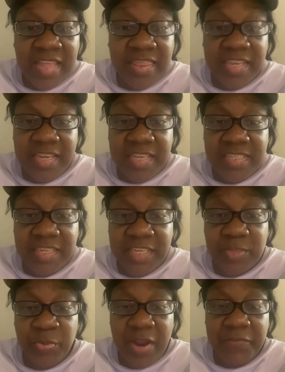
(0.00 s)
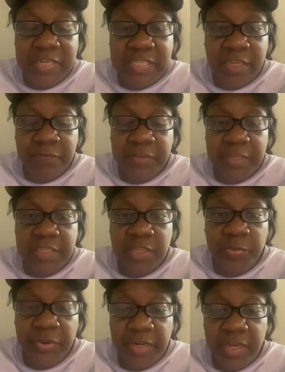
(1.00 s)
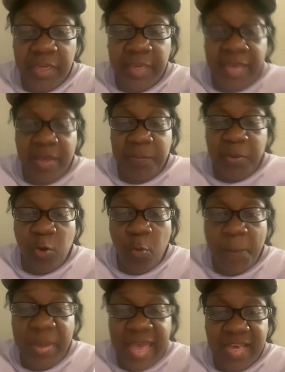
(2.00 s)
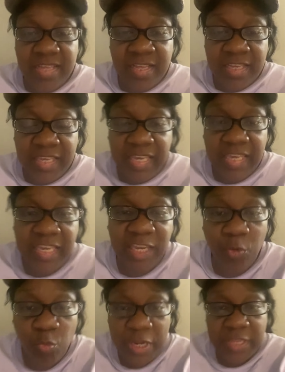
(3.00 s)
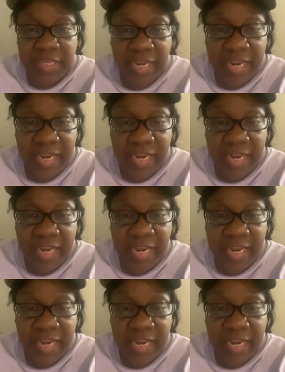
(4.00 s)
This is Prophetess Afia Sabrina Acapo back again with